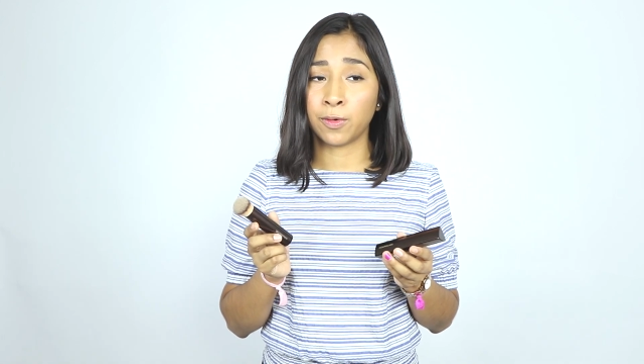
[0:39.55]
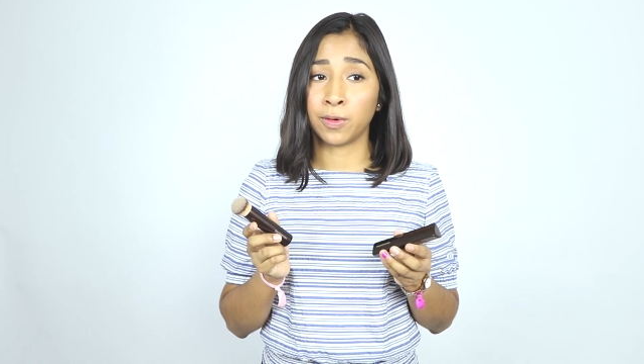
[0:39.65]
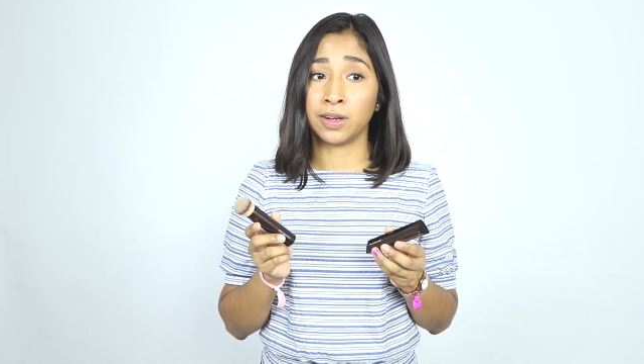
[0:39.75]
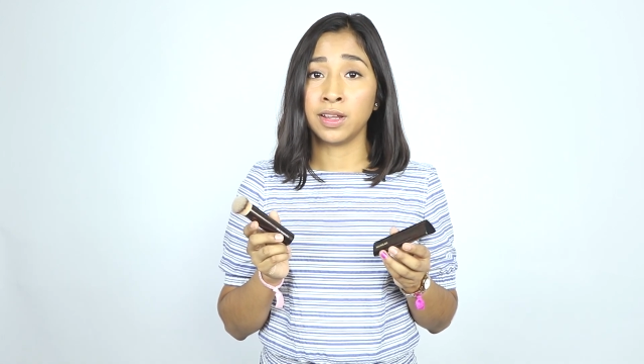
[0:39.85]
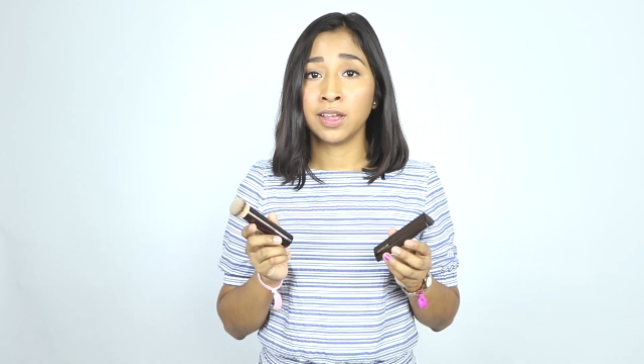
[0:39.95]

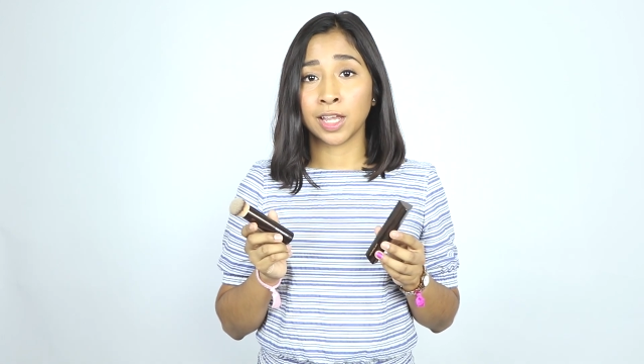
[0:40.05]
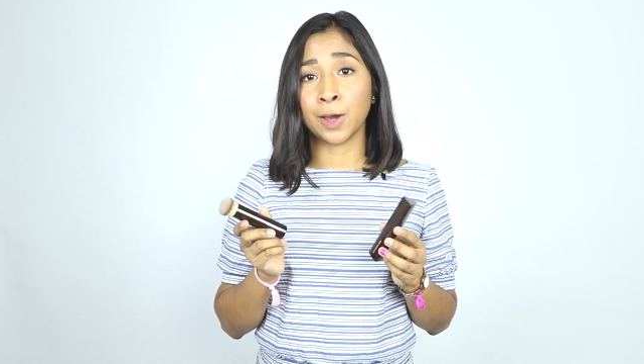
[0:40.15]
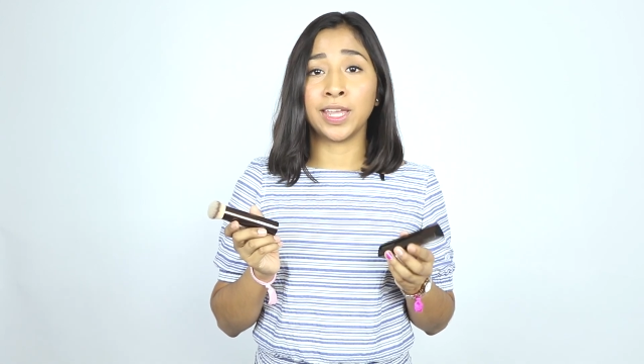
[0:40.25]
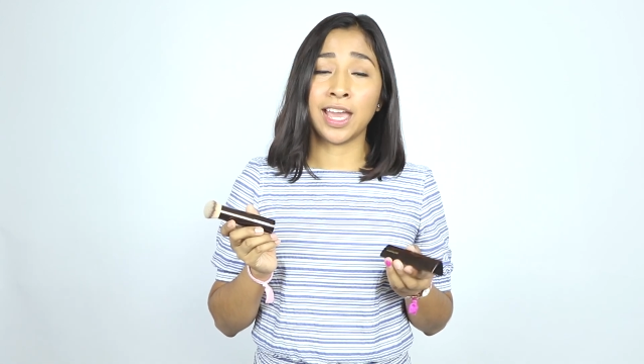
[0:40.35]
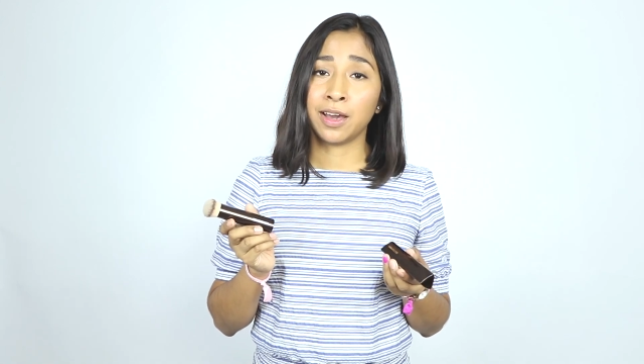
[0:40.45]
for
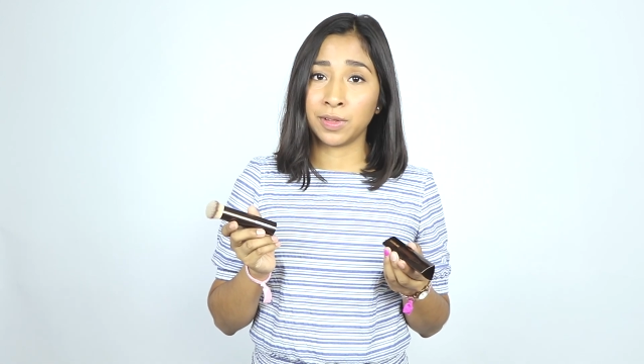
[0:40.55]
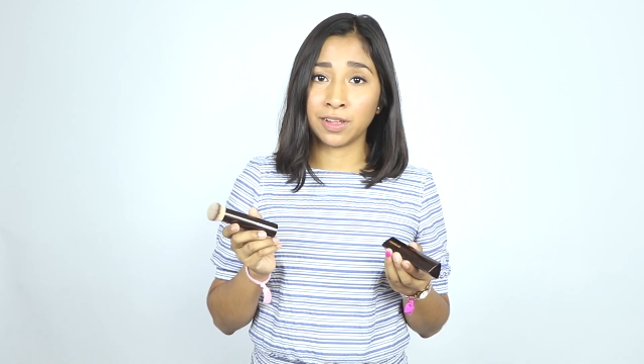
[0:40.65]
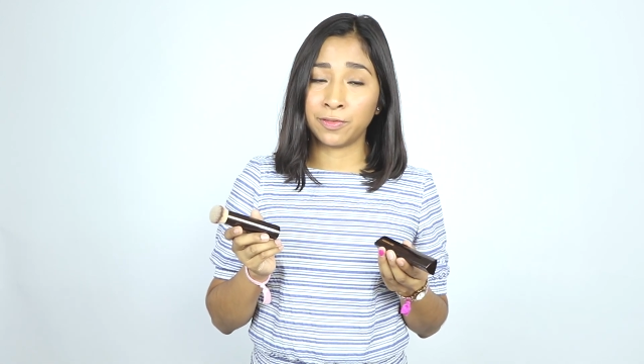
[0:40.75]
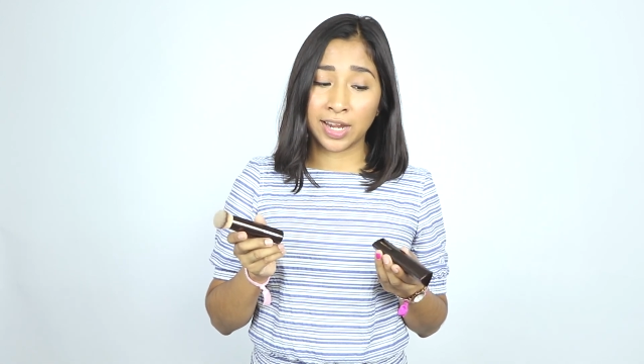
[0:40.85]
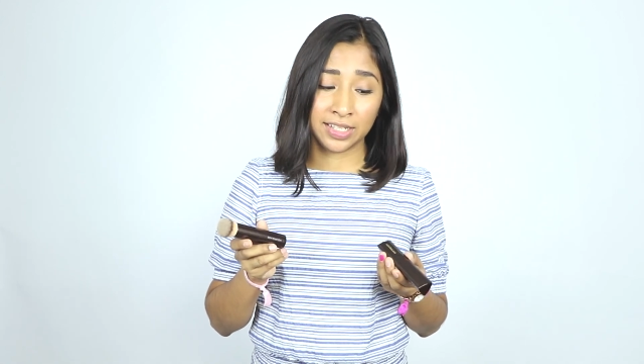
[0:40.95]
going out with
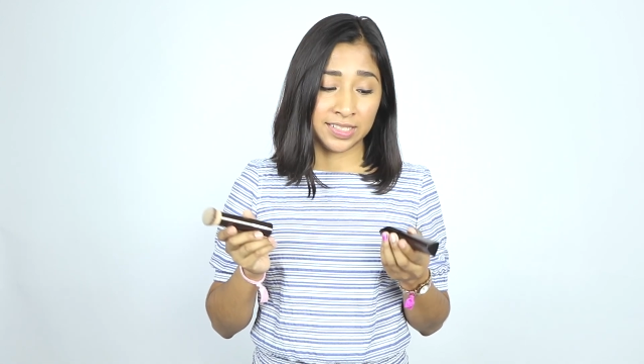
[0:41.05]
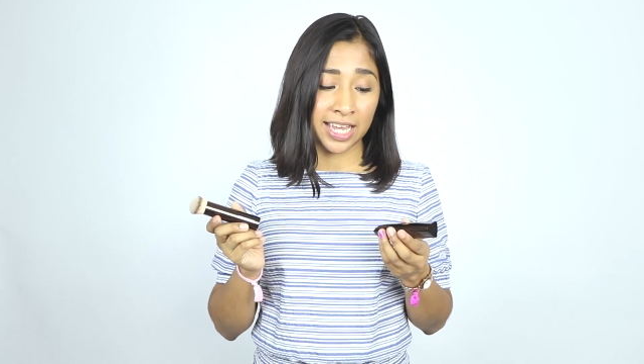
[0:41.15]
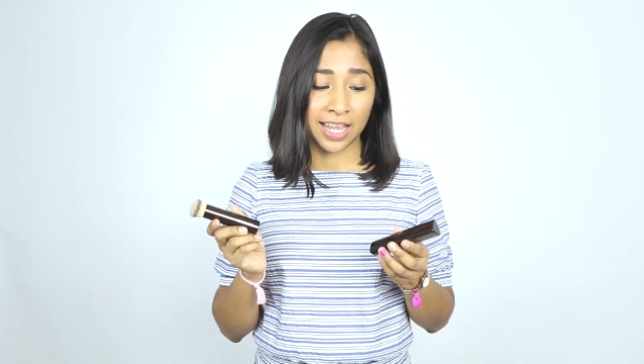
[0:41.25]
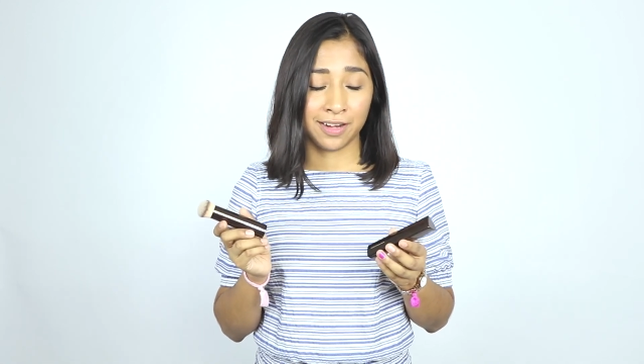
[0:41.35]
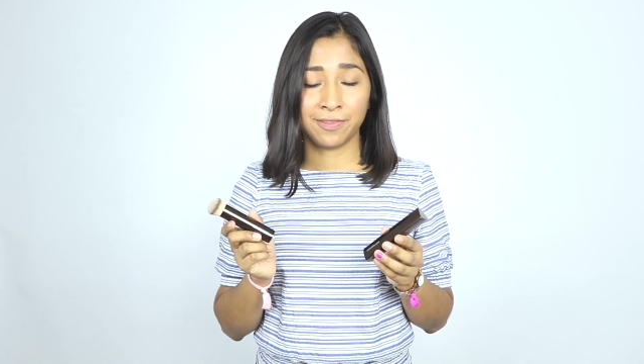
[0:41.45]
your friends,
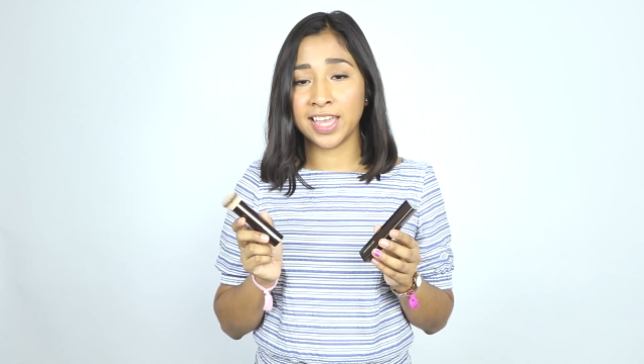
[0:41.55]
that kind of